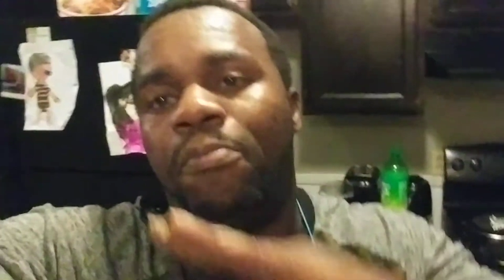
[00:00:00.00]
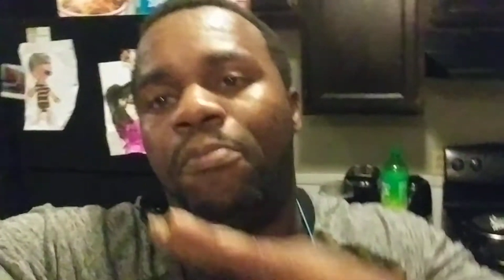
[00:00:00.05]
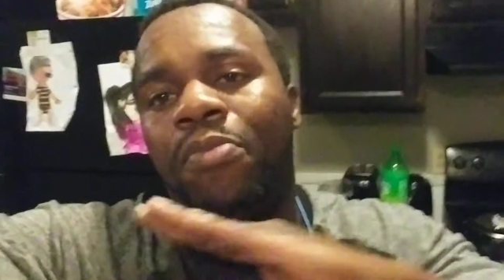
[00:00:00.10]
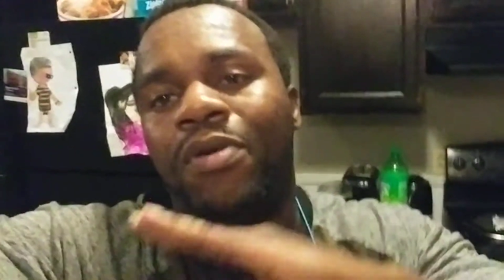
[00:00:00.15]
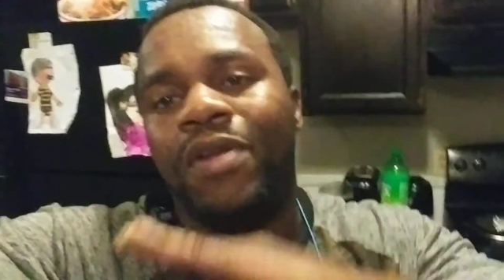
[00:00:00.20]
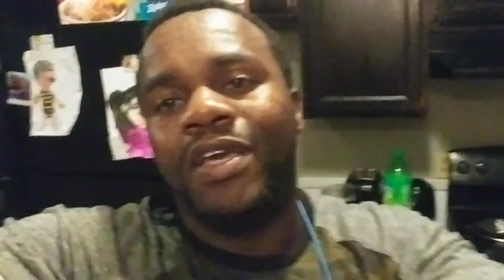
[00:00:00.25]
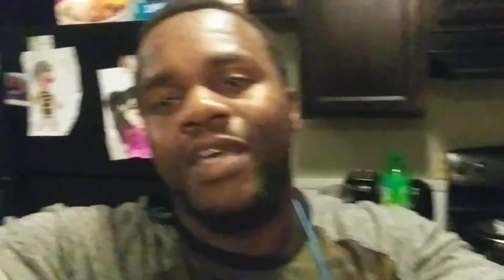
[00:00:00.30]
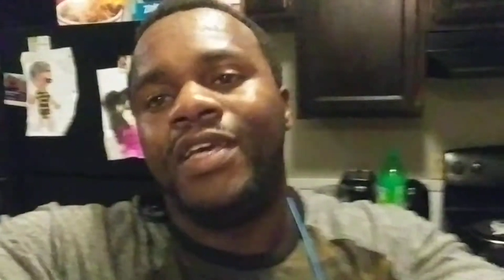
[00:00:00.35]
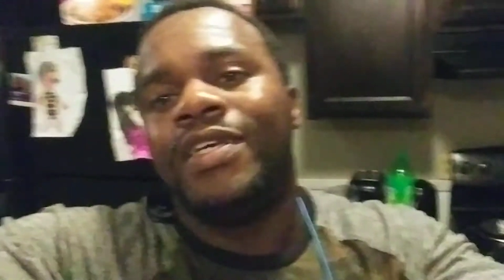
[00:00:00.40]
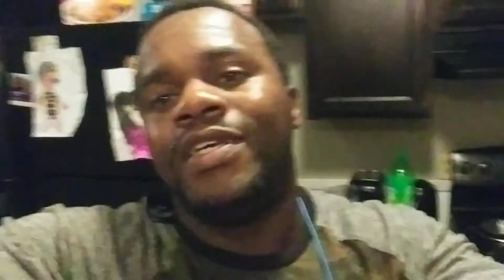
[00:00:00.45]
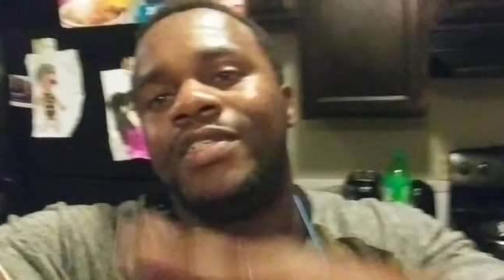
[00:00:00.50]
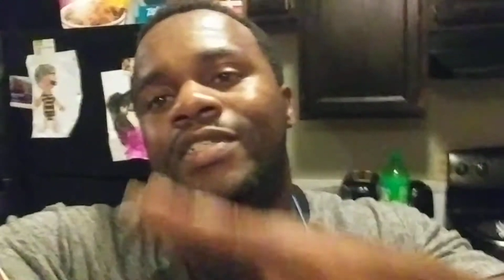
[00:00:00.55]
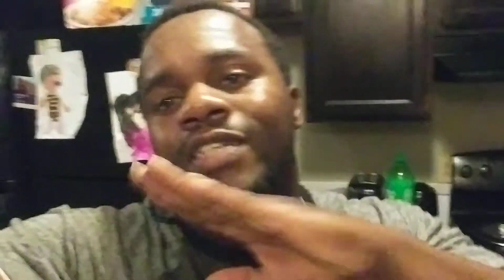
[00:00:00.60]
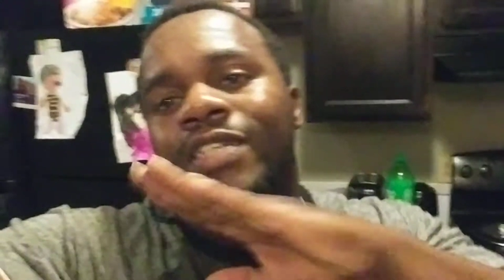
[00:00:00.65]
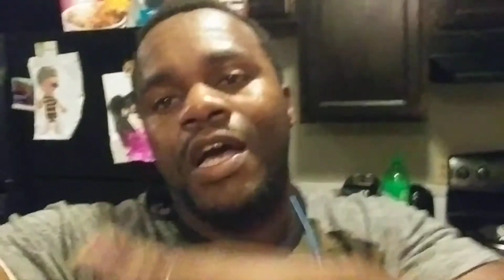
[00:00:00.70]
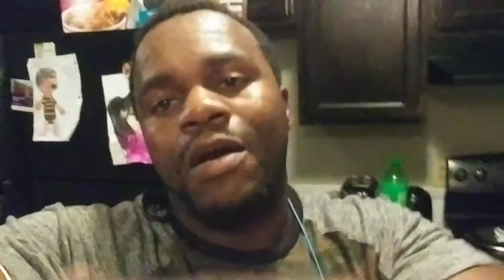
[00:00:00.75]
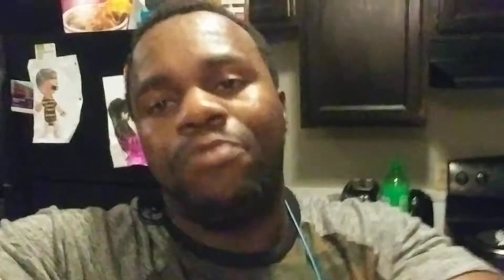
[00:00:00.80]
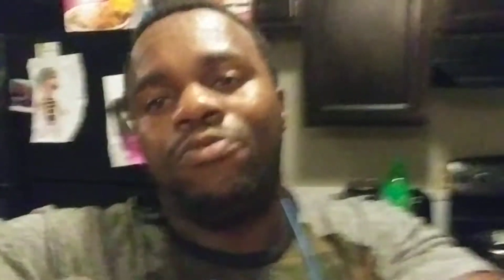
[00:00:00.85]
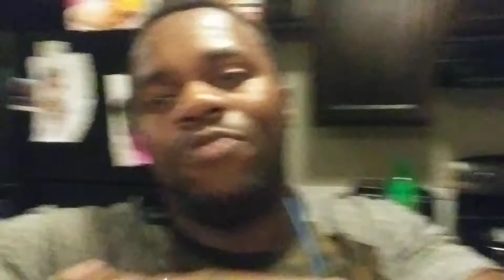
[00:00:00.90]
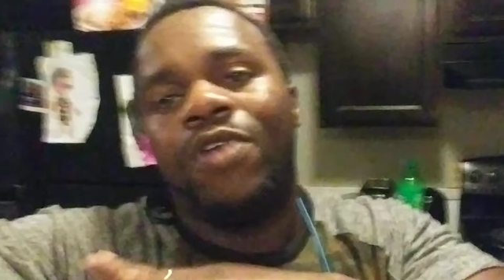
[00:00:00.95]
please
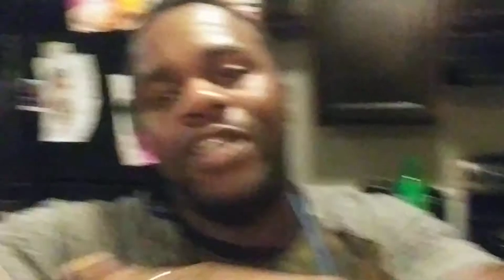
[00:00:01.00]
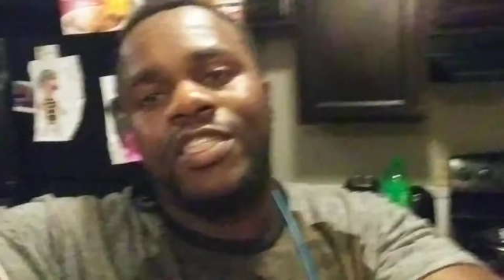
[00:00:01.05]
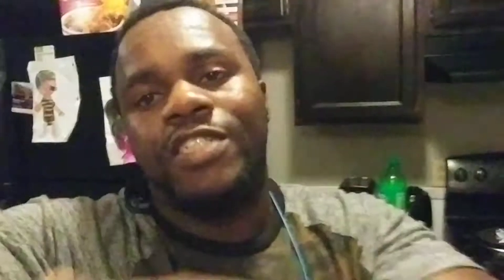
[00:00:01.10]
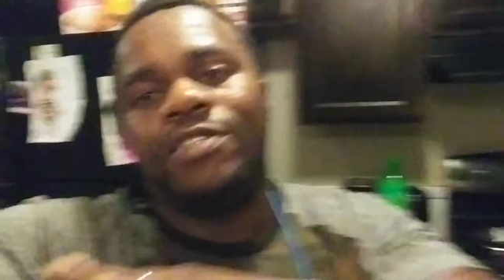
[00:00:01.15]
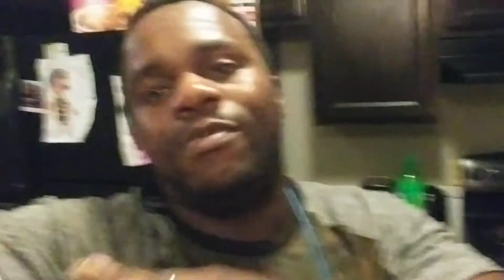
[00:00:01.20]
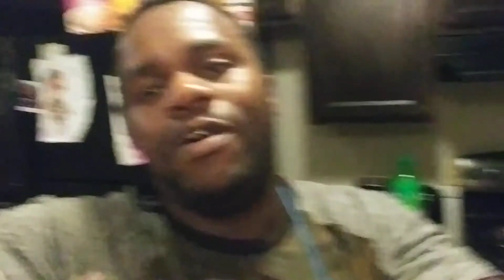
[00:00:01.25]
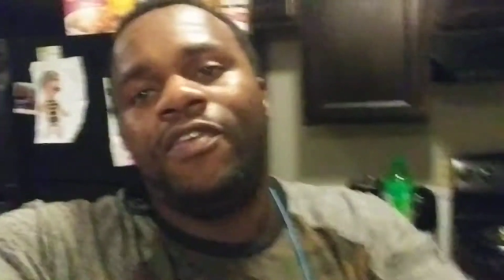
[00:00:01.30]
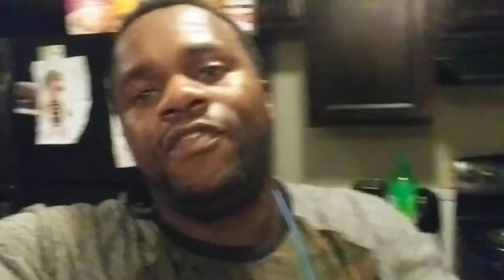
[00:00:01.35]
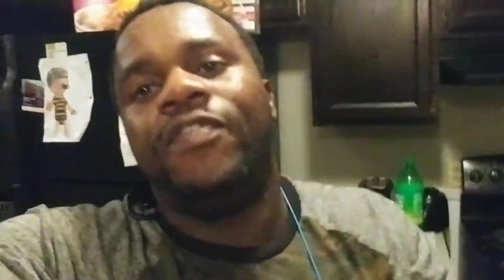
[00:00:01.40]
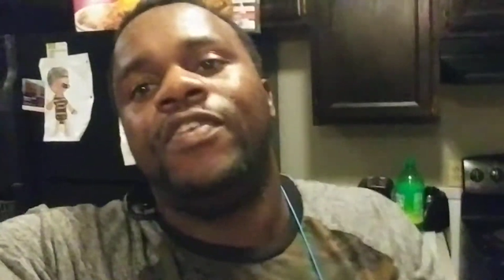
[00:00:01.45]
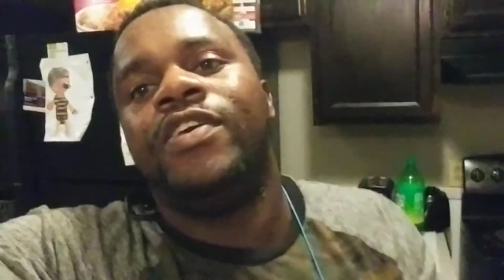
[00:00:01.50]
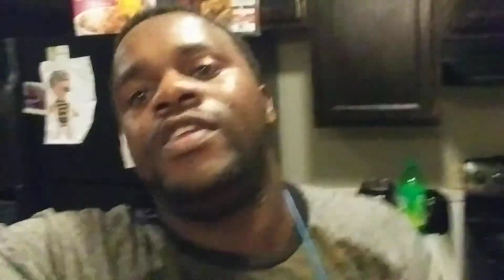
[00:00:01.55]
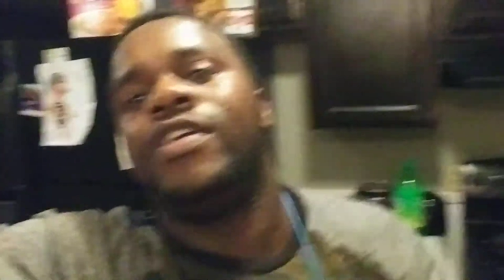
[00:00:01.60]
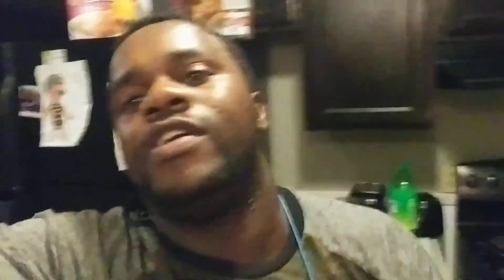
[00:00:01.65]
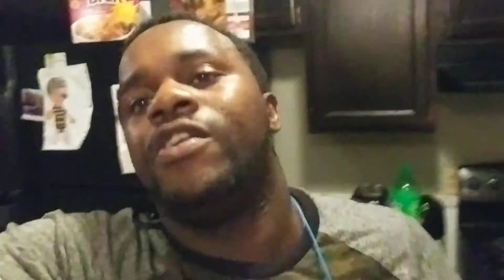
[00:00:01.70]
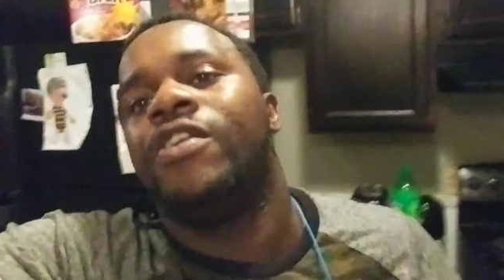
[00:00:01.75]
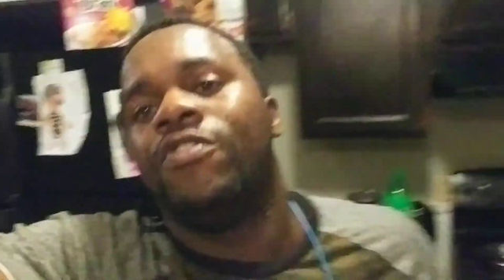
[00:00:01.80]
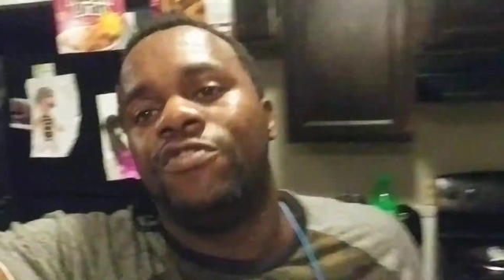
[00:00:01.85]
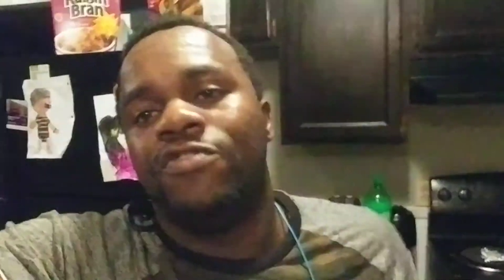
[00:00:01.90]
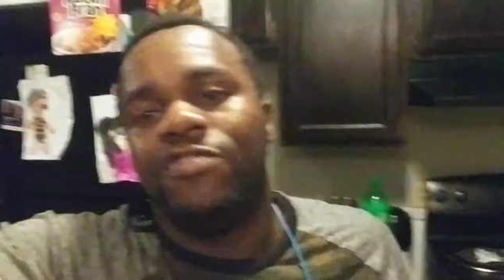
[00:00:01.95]
stop watching my
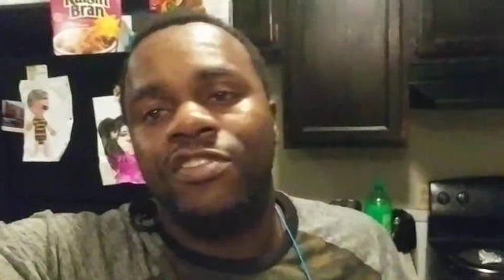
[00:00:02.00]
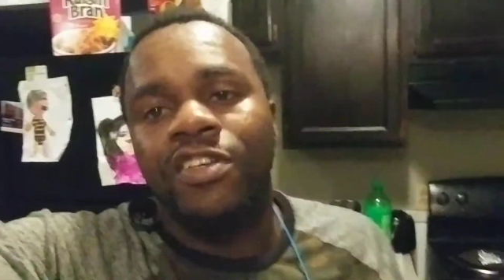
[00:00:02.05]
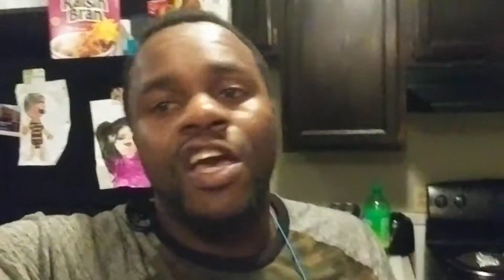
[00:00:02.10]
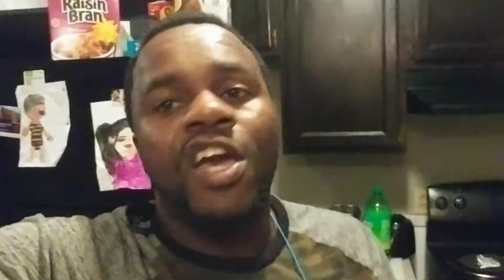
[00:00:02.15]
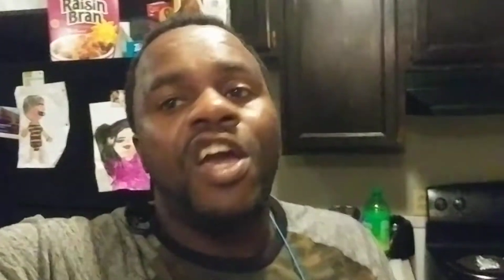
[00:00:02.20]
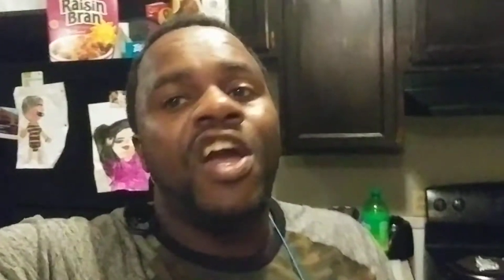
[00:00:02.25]
videos.